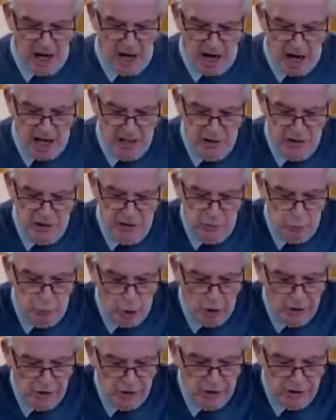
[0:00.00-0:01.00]
I just
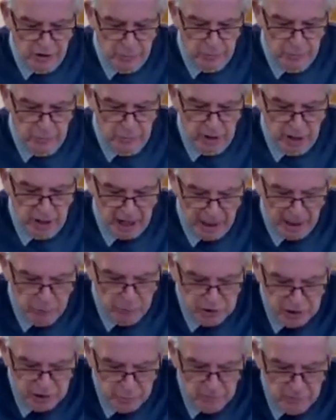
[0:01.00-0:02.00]
wonder how
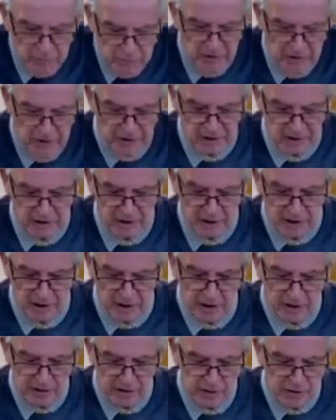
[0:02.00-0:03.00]
she would feel
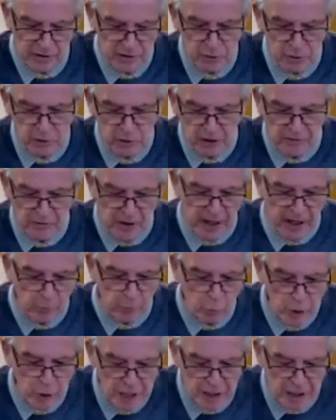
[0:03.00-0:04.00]
during that
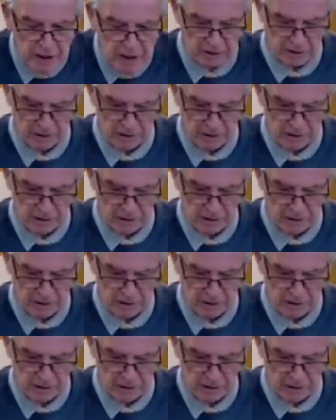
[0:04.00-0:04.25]
week